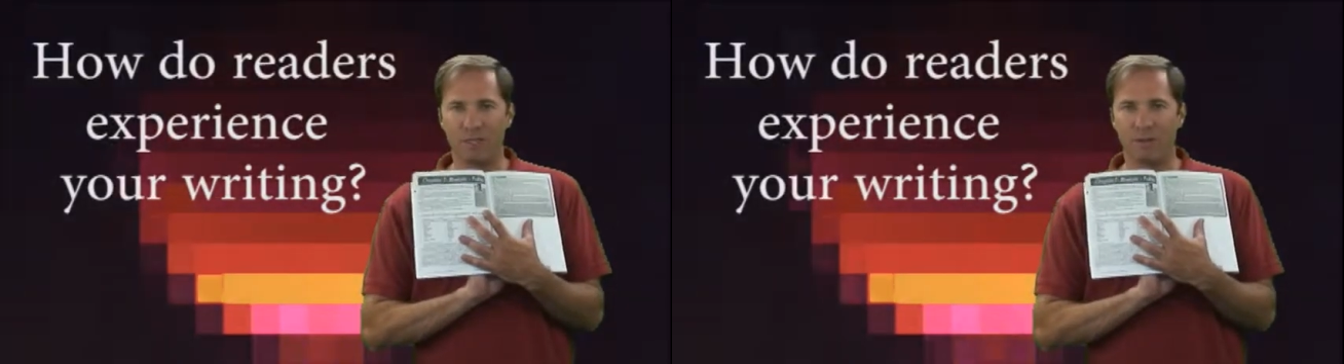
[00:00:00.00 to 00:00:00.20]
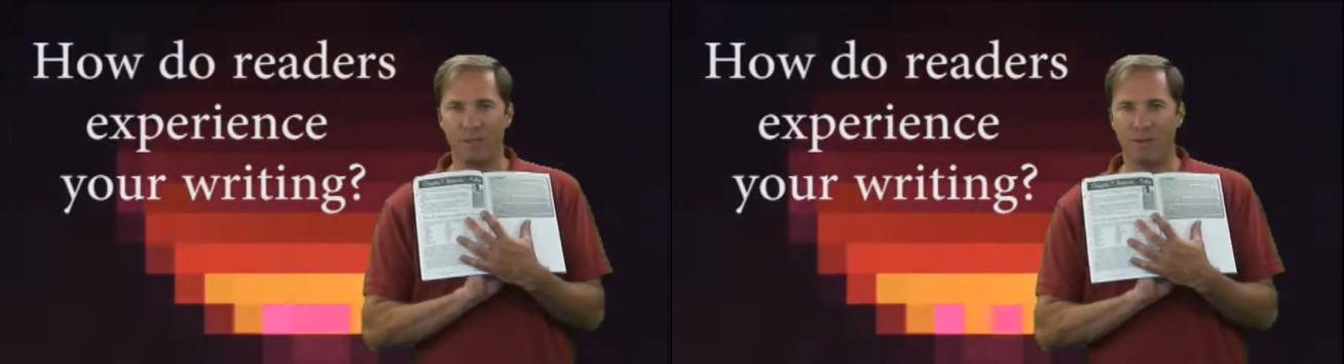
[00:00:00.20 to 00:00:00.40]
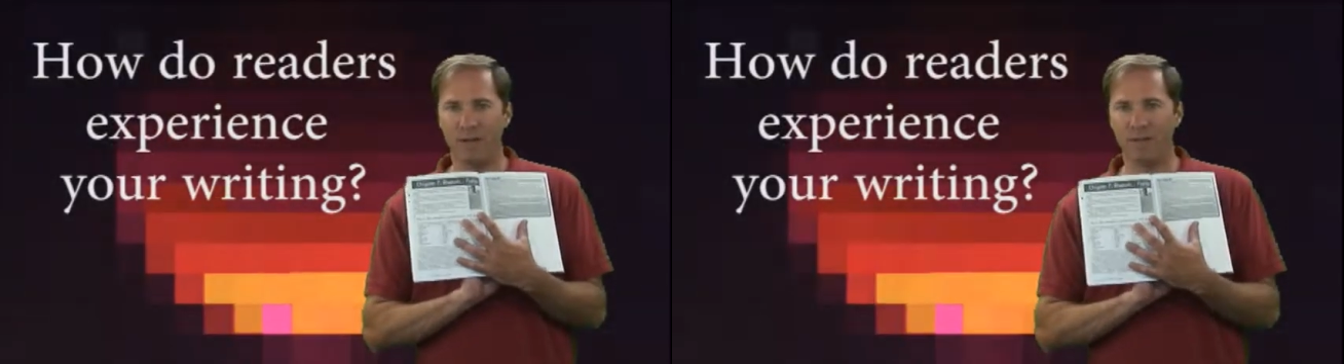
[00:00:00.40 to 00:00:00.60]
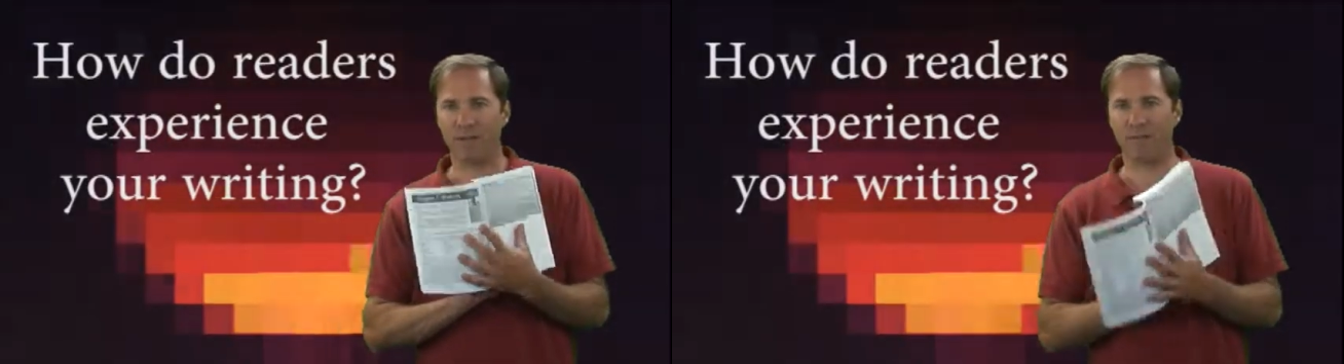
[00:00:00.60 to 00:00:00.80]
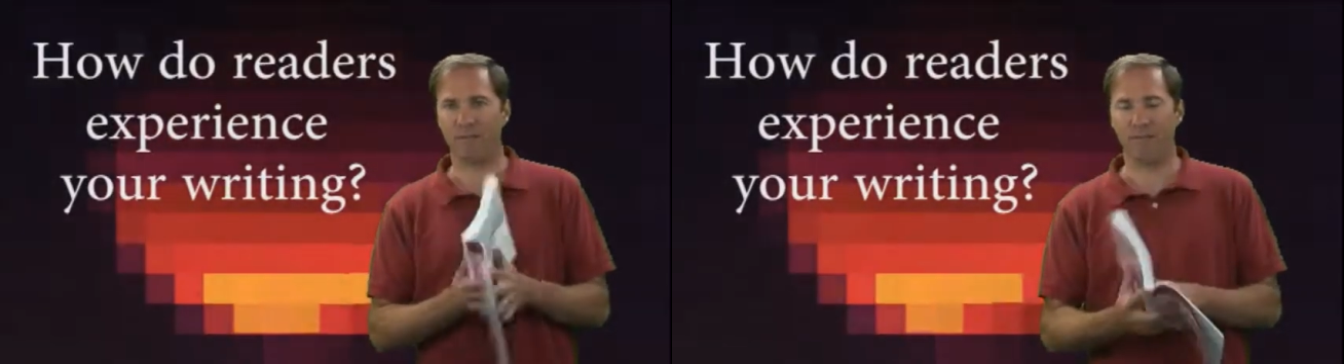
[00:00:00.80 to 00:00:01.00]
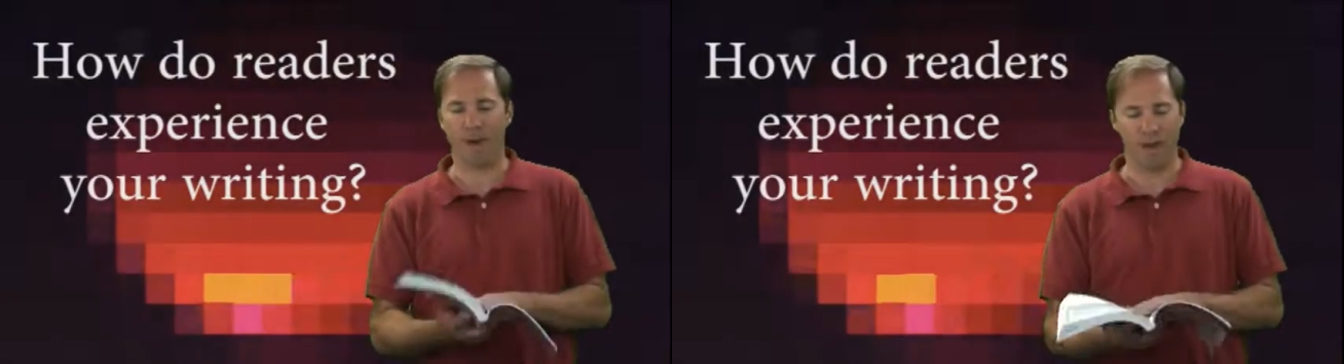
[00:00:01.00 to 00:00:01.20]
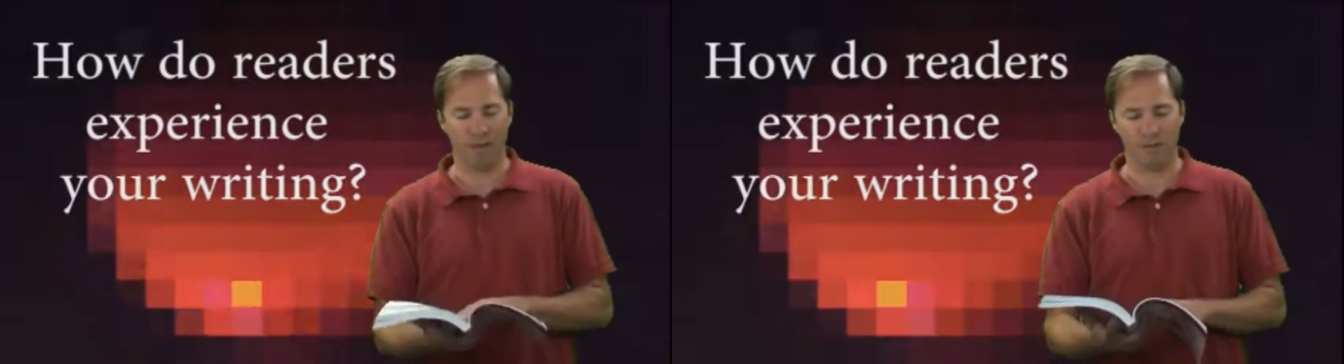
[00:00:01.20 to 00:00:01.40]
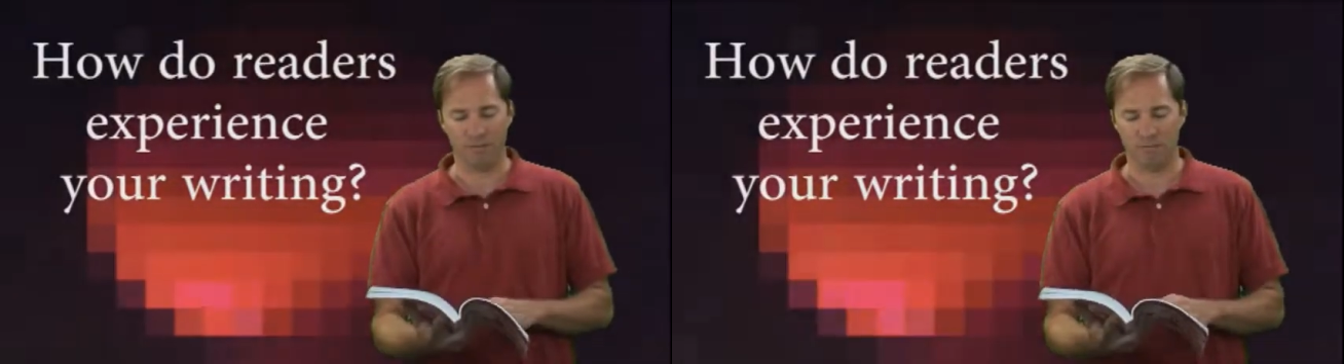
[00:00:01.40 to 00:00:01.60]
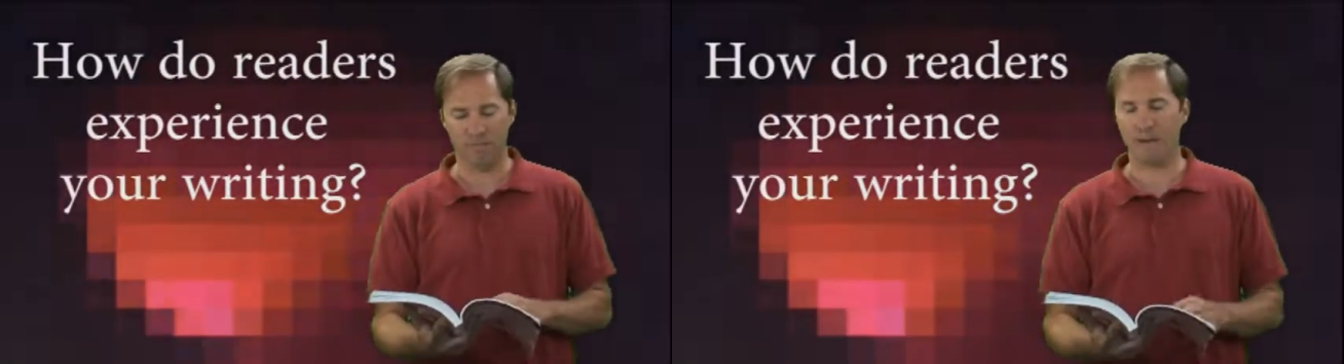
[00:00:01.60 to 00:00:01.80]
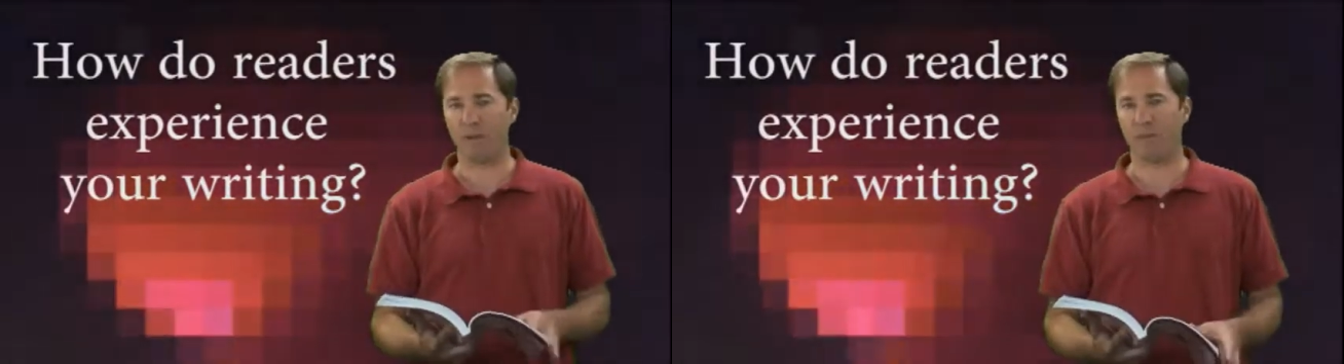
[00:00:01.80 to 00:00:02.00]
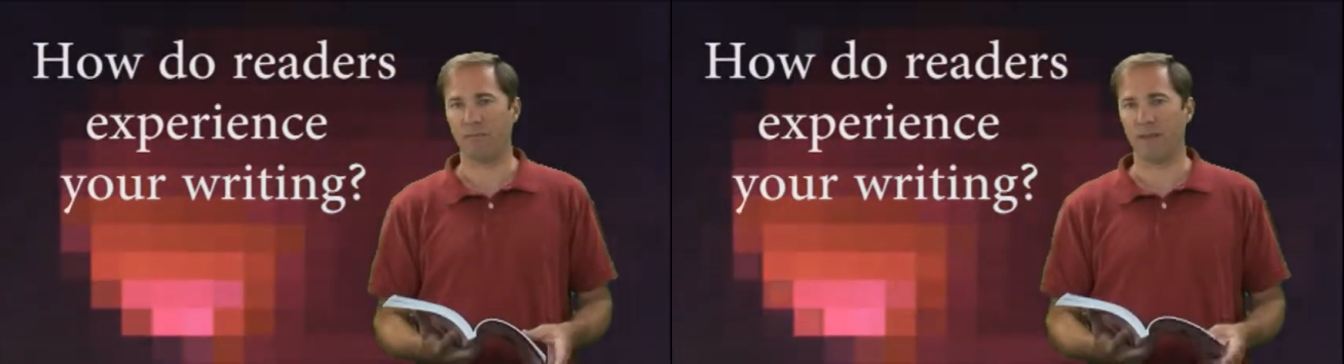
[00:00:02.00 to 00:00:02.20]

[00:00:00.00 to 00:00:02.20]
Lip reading: experience my paper,